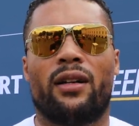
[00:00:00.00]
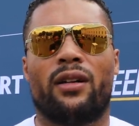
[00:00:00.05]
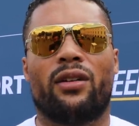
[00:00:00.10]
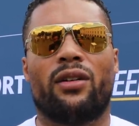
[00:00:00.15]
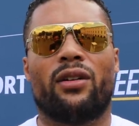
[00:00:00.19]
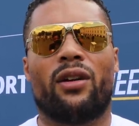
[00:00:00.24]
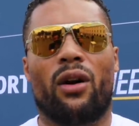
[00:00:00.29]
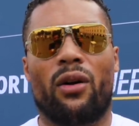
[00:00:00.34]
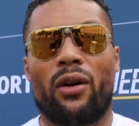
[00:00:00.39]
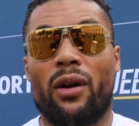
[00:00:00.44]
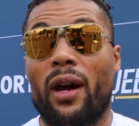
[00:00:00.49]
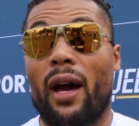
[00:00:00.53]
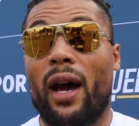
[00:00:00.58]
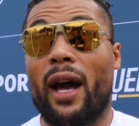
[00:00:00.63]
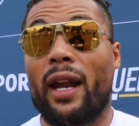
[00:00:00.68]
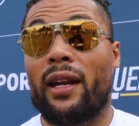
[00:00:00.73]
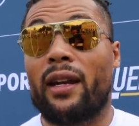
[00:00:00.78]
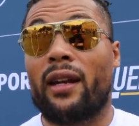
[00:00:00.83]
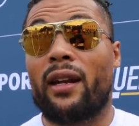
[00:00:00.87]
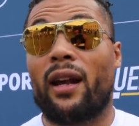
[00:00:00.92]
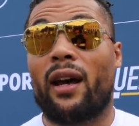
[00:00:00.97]
you know,
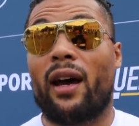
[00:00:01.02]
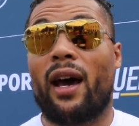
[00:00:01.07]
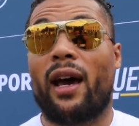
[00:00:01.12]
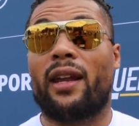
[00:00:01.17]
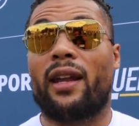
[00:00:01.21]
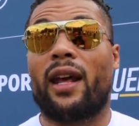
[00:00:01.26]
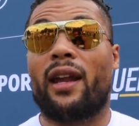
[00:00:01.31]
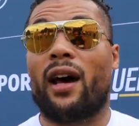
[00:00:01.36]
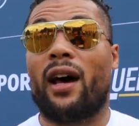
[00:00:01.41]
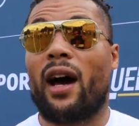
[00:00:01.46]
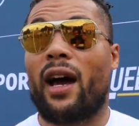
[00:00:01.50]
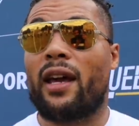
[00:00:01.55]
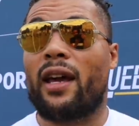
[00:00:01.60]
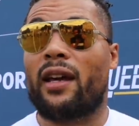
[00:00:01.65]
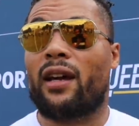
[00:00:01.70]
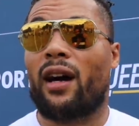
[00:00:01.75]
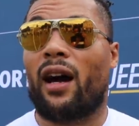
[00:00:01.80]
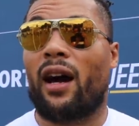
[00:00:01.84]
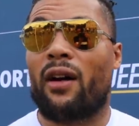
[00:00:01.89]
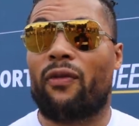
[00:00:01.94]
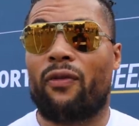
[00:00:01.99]
and and then I
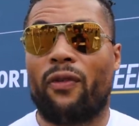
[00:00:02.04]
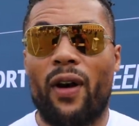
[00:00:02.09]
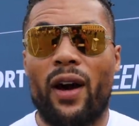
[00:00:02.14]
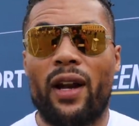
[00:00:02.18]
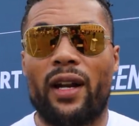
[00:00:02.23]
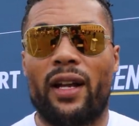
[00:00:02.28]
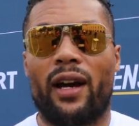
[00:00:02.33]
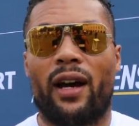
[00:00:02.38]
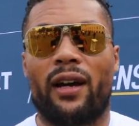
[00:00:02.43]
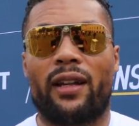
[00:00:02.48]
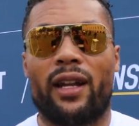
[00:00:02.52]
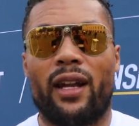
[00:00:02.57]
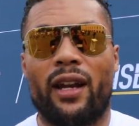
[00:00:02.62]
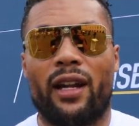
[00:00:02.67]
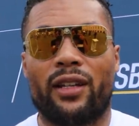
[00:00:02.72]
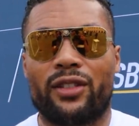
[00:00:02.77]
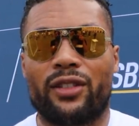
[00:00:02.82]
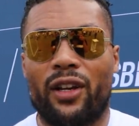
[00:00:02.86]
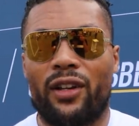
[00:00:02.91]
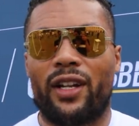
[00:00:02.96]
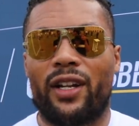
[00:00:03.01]
I find it, and then I
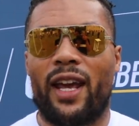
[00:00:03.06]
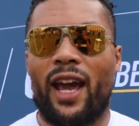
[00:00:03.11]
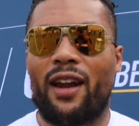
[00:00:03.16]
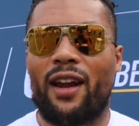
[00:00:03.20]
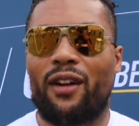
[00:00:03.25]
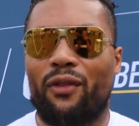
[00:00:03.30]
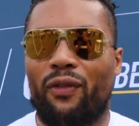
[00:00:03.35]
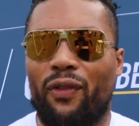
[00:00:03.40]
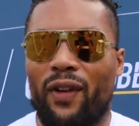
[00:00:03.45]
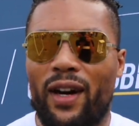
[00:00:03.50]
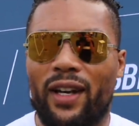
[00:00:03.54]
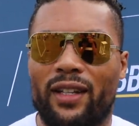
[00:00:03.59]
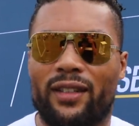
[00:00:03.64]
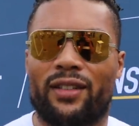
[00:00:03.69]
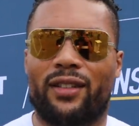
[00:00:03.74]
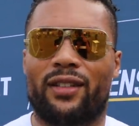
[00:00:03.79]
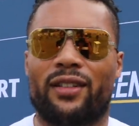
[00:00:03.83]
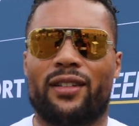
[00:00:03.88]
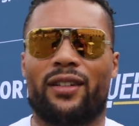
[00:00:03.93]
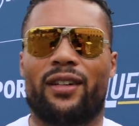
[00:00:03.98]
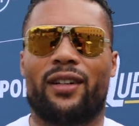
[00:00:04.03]
suddenly had a fight
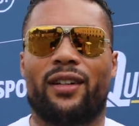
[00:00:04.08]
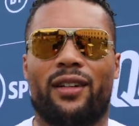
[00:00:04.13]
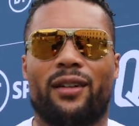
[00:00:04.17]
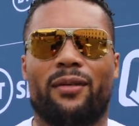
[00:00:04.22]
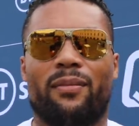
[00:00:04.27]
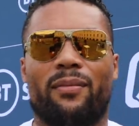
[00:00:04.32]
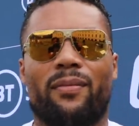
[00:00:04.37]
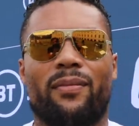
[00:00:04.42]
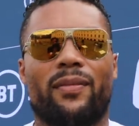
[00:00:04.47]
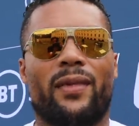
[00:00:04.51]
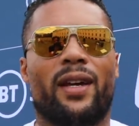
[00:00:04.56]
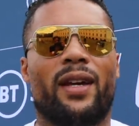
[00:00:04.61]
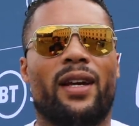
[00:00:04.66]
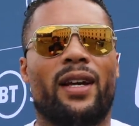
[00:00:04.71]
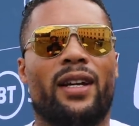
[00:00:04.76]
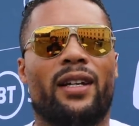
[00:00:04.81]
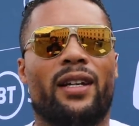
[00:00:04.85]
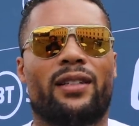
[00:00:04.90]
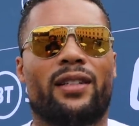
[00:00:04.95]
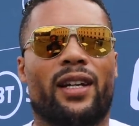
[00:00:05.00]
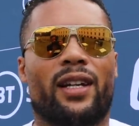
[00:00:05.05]
to um,
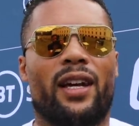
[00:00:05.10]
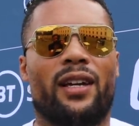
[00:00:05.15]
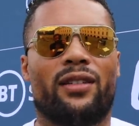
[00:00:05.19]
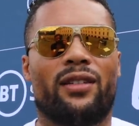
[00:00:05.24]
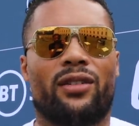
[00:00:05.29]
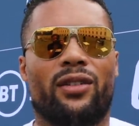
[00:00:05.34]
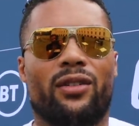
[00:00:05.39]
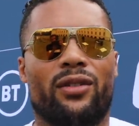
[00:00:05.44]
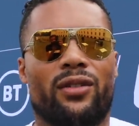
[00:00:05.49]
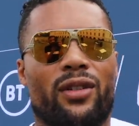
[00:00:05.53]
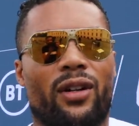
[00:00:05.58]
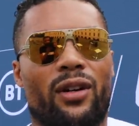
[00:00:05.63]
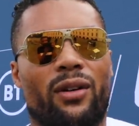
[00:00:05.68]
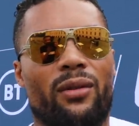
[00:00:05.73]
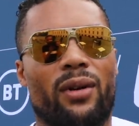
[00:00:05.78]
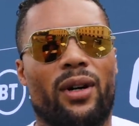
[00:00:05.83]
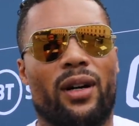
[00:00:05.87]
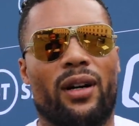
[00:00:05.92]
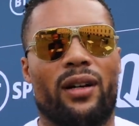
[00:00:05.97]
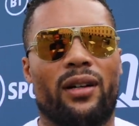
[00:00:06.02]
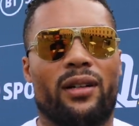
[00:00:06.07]
to get into. So
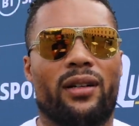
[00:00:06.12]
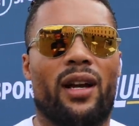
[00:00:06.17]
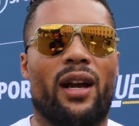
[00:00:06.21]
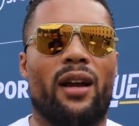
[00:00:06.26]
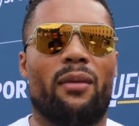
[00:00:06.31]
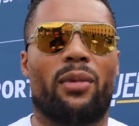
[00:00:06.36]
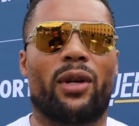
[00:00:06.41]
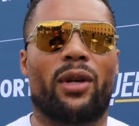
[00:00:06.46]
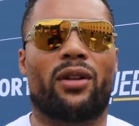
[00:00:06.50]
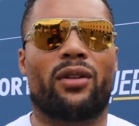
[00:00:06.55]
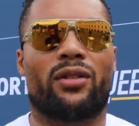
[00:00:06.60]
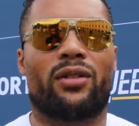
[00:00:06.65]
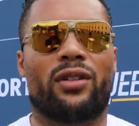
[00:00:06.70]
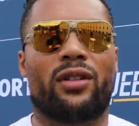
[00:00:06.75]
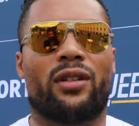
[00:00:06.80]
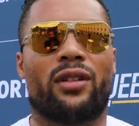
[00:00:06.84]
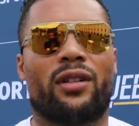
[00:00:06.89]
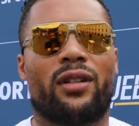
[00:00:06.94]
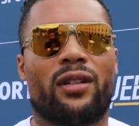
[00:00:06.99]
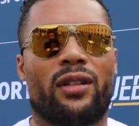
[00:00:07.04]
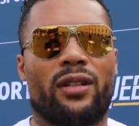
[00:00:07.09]
uh, yeah, it'd be good
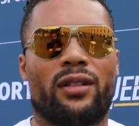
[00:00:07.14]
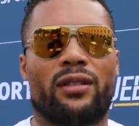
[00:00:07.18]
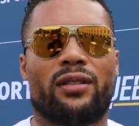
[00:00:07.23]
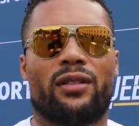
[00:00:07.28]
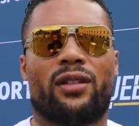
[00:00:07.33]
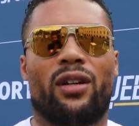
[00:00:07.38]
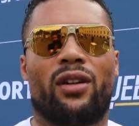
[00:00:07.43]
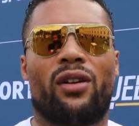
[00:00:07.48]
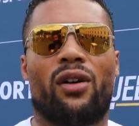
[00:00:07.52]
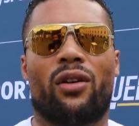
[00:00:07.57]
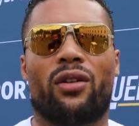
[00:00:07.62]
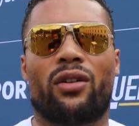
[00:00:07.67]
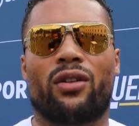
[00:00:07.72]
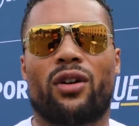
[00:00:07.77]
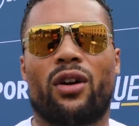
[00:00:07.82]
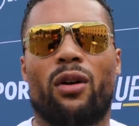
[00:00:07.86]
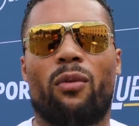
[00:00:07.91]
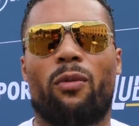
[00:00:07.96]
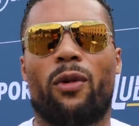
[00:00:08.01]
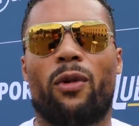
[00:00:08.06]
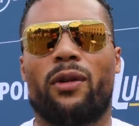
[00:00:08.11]
to to knock the
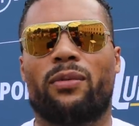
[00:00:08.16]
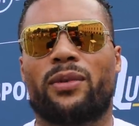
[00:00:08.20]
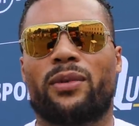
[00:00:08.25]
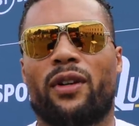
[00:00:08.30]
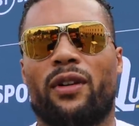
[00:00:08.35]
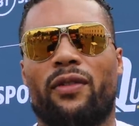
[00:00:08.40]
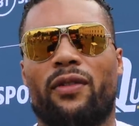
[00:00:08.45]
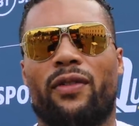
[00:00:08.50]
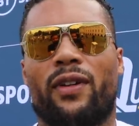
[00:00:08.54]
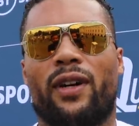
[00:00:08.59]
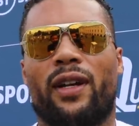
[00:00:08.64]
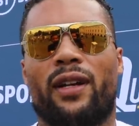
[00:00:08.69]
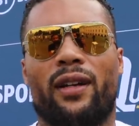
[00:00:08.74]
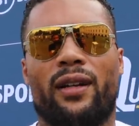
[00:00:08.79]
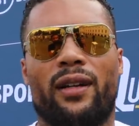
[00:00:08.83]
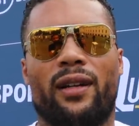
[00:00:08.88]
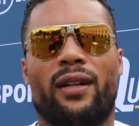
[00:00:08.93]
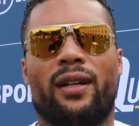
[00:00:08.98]
cobwebs off and